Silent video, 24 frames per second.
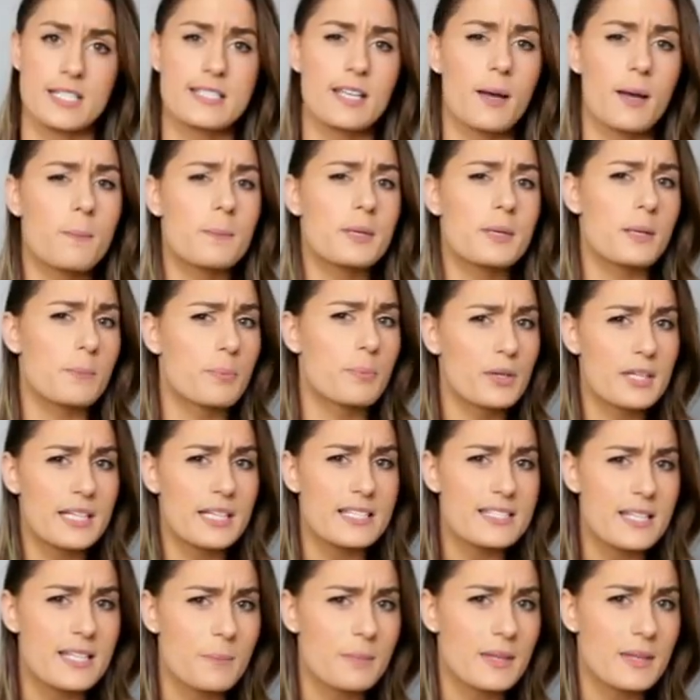is. somebody
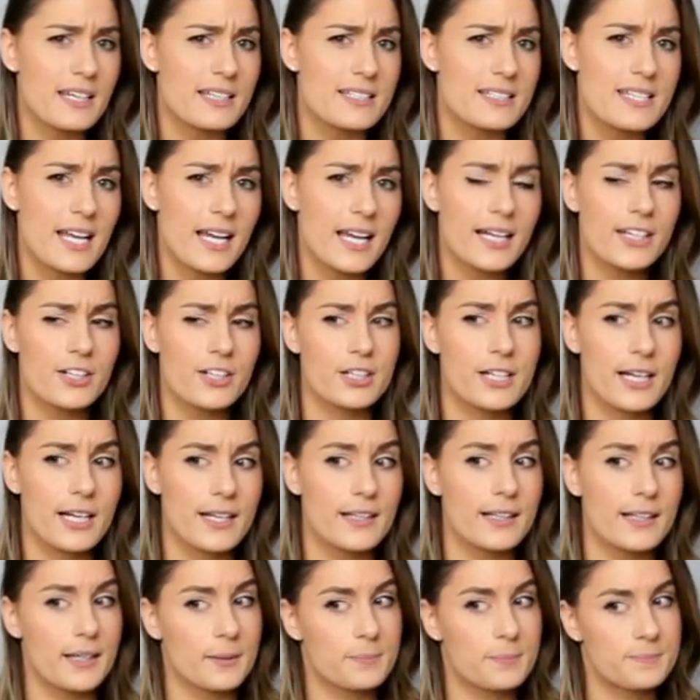putting something aside, you're
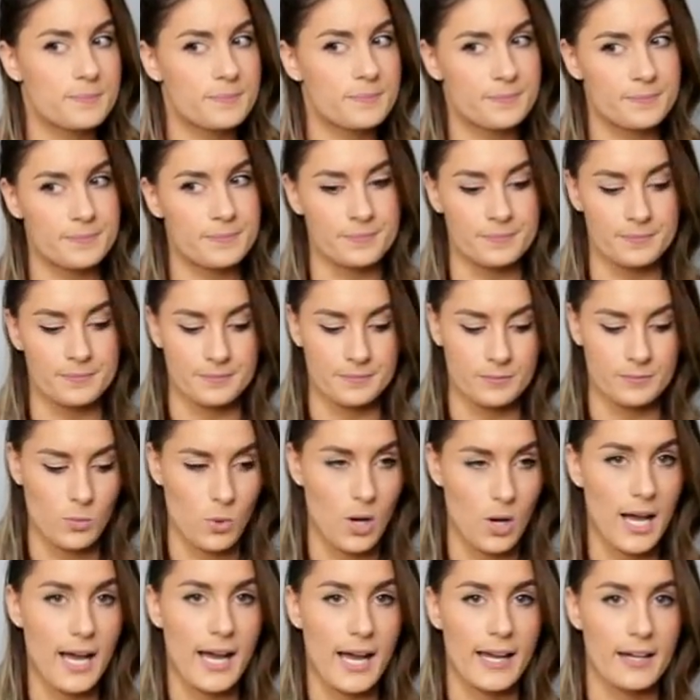kind of like, hmm,
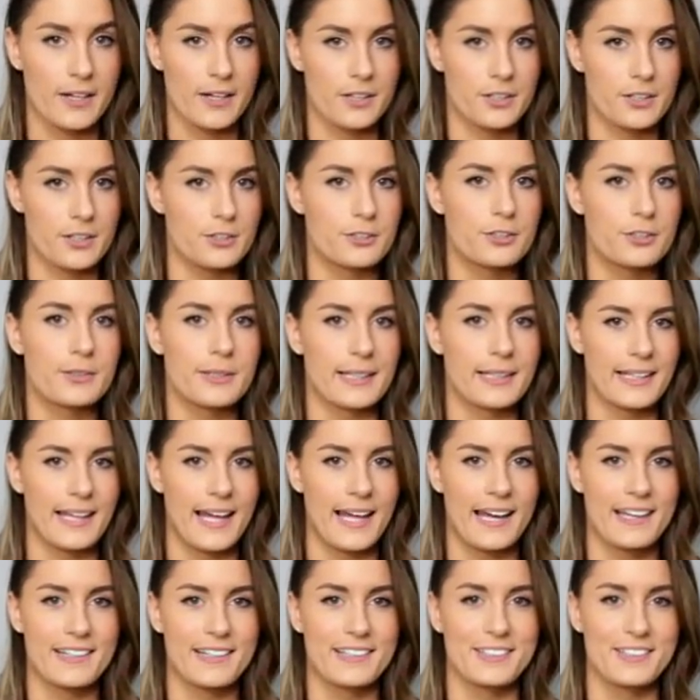why are you doing
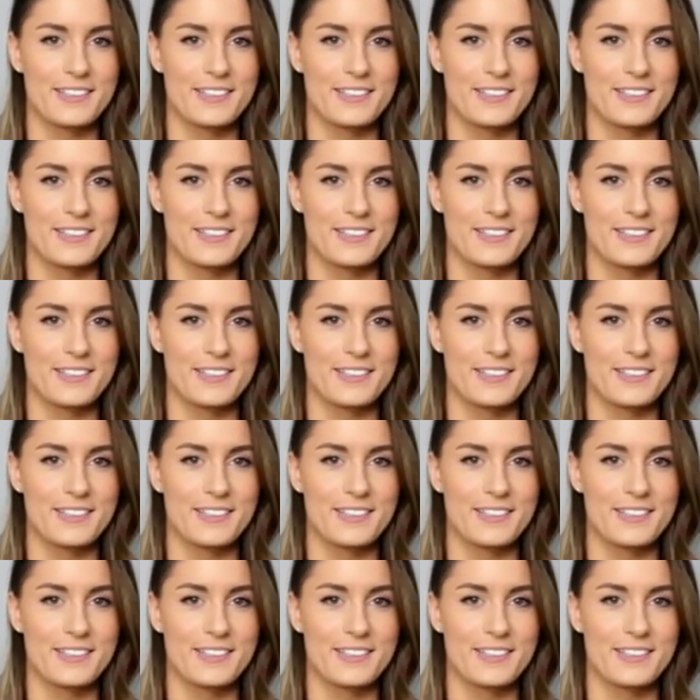that?